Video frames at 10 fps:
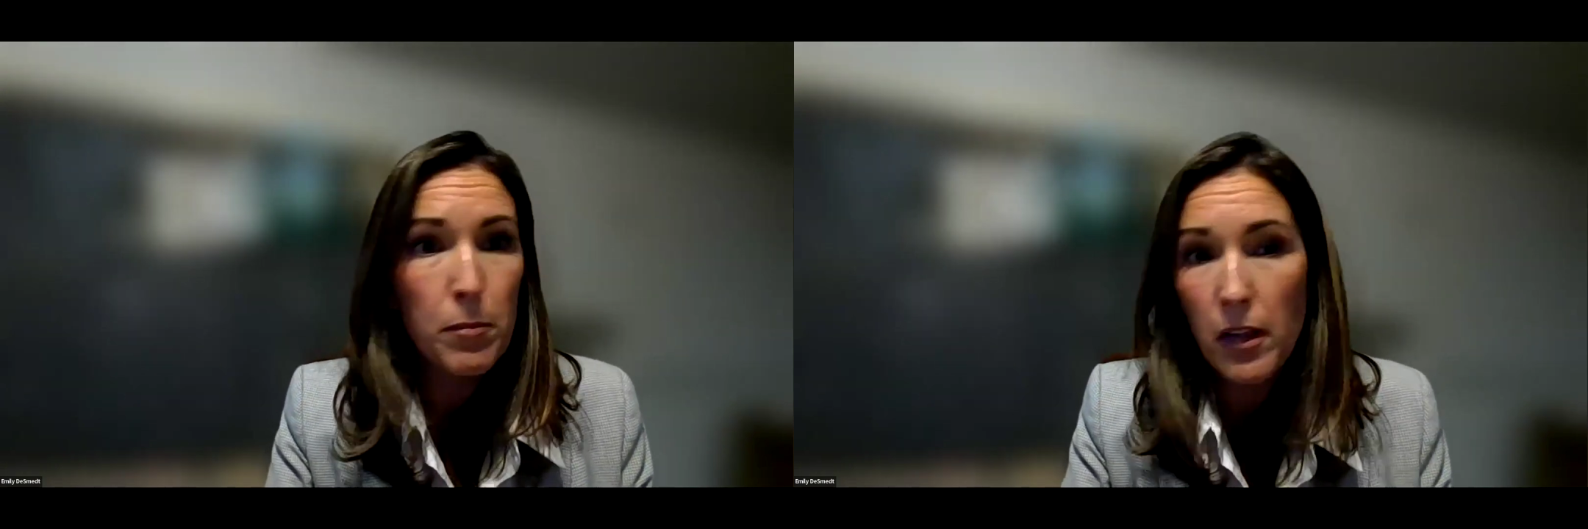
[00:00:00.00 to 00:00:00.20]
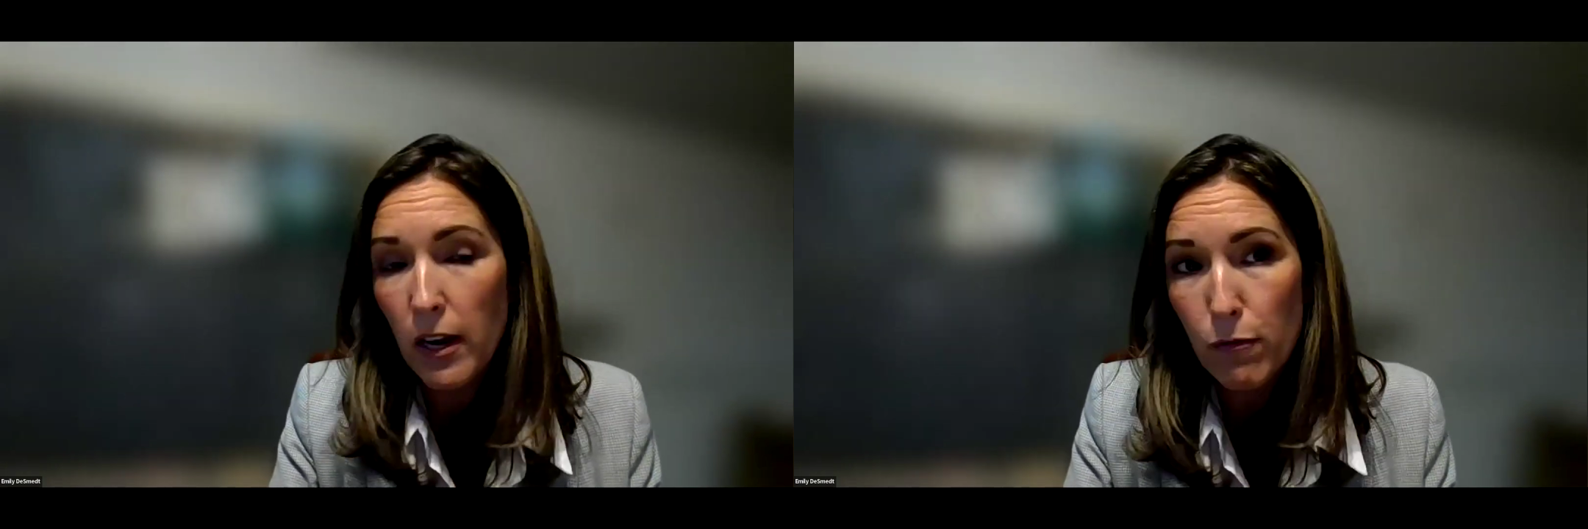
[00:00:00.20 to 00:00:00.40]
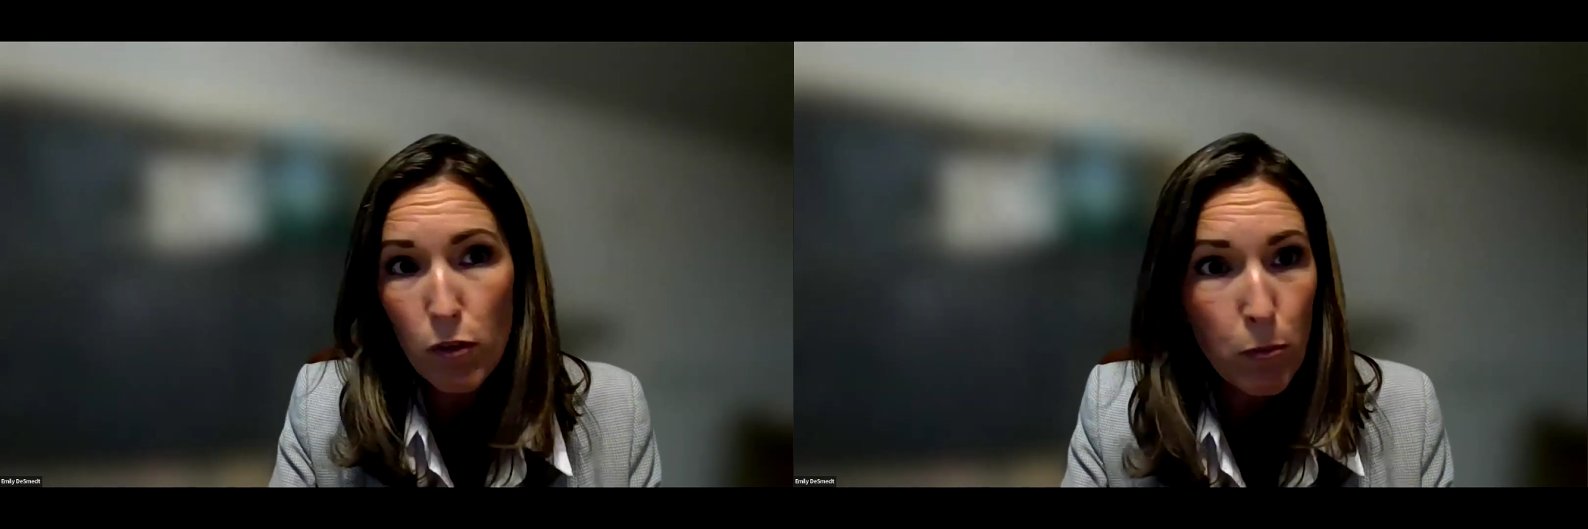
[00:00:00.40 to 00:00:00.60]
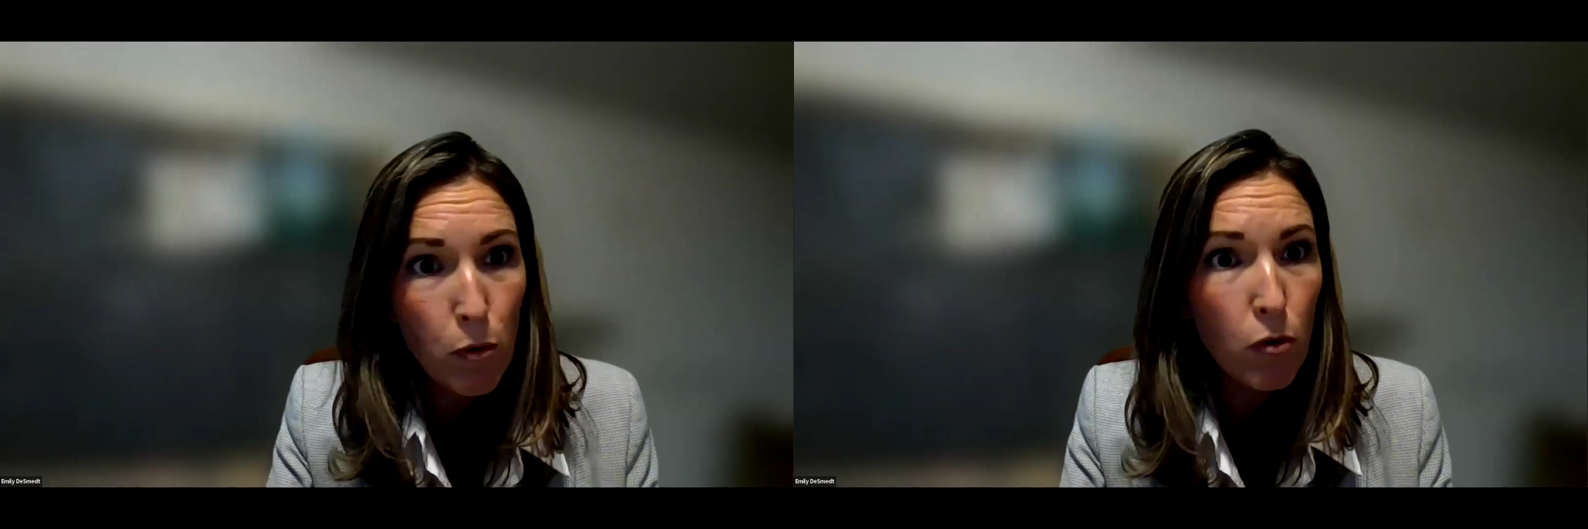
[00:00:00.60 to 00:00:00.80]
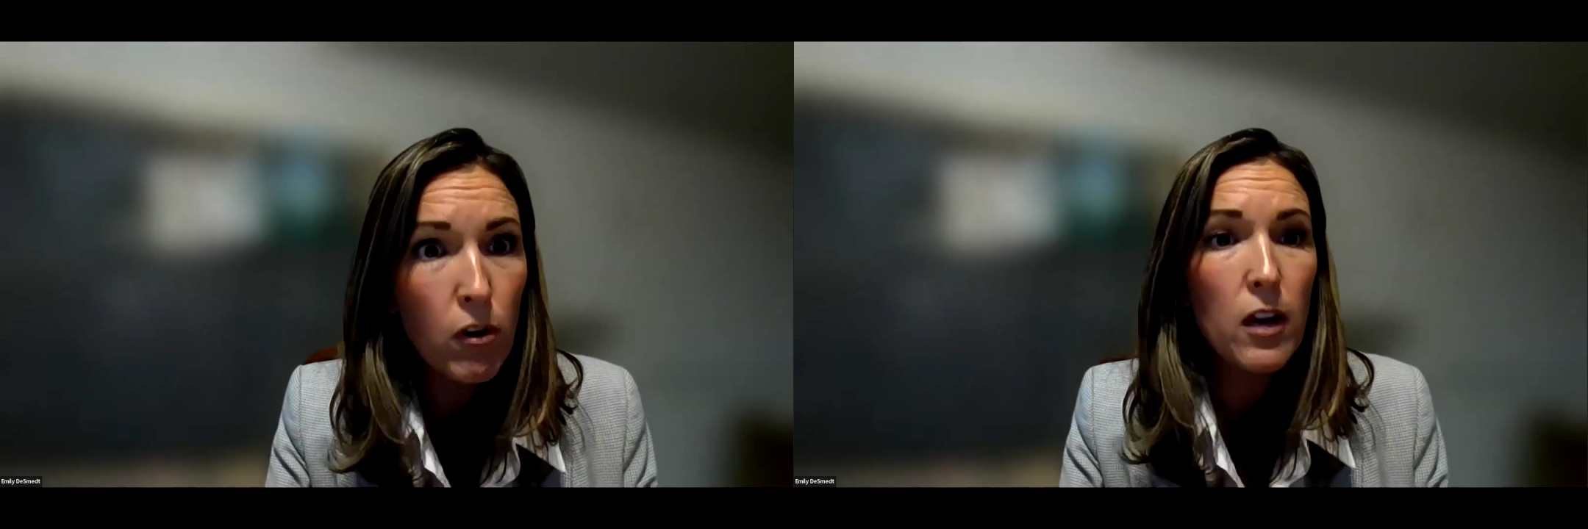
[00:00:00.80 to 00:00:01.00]
applied for the
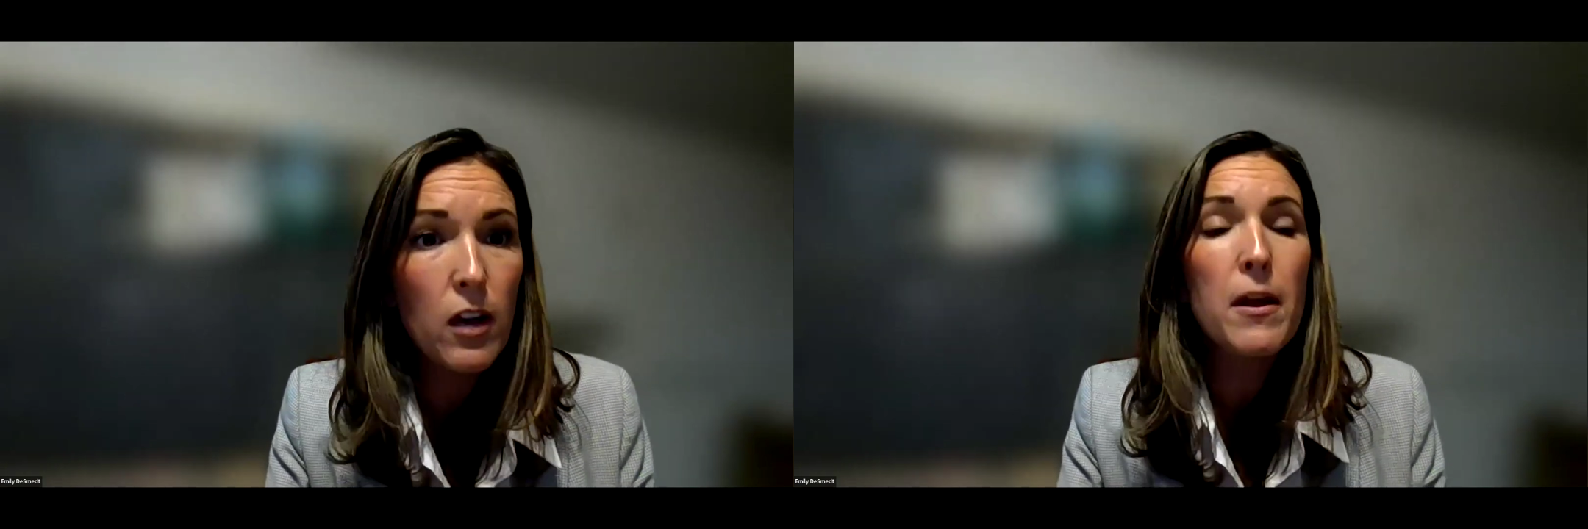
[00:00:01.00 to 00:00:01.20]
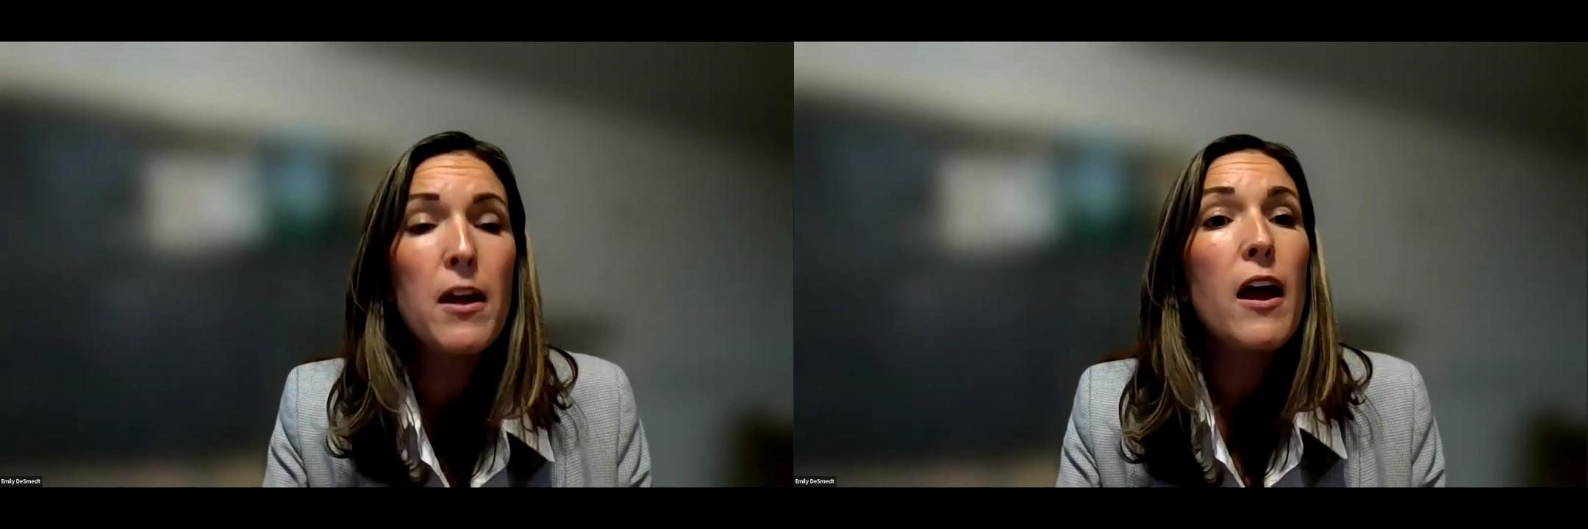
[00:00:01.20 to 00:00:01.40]
program,